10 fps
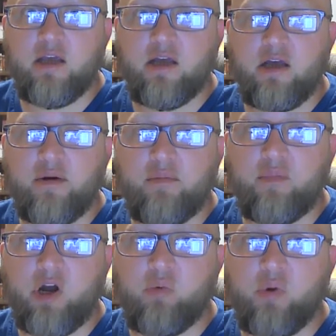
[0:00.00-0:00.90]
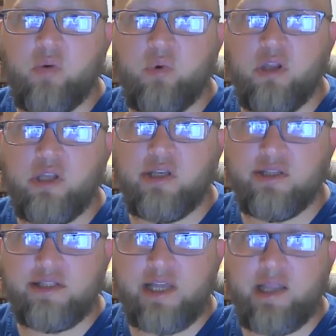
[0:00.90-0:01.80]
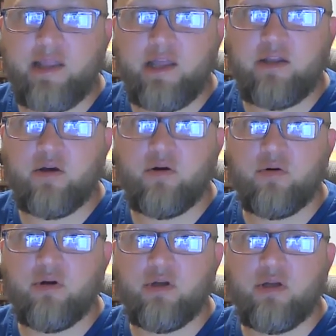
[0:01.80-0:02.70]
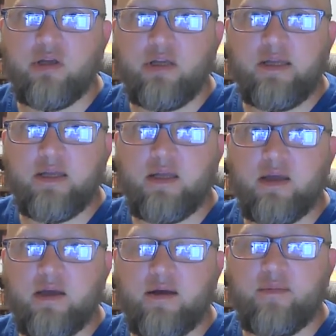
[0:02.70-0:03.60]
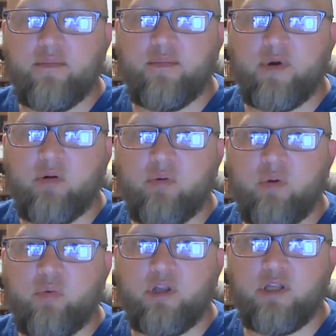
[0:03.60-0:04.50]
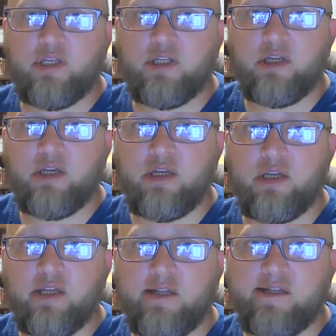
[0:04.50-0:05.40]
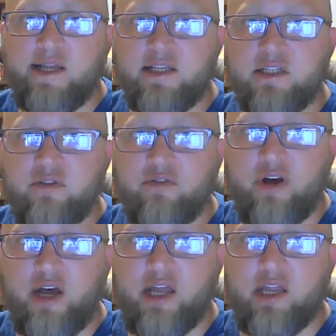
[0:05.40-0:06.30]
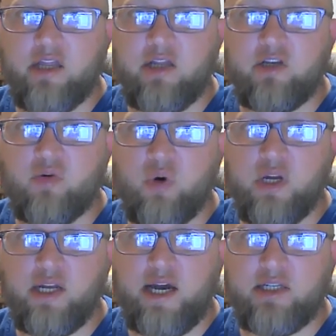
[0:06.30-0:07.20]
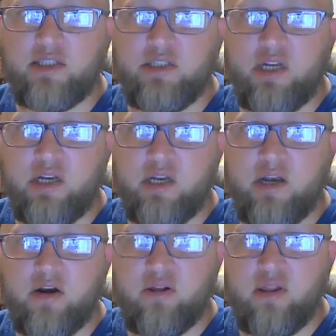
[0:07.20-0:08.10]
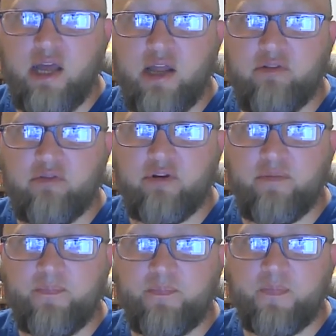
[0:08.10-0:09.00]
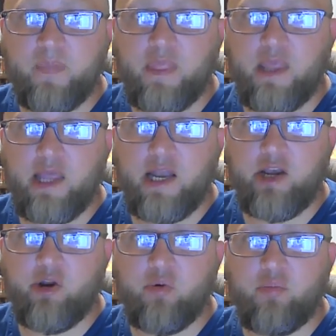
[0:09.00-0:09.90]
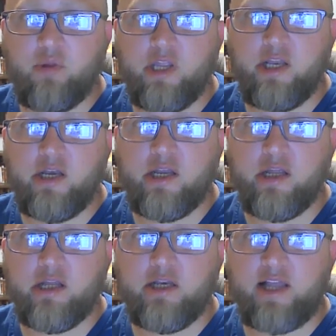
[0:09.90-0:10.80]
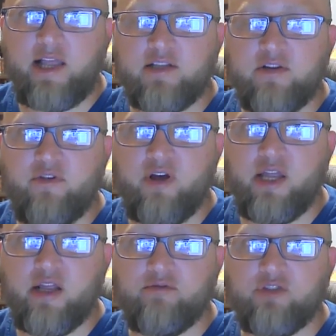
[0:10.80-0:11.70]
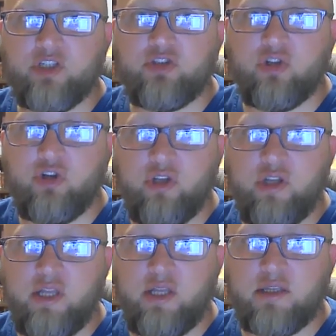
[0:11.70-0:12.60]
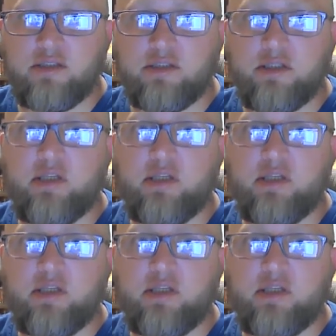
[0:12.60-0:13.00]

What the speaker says: Are we willing to say that, though? Are we willing to testify to what God's done in our life? And I don't mean testifying of just the good things,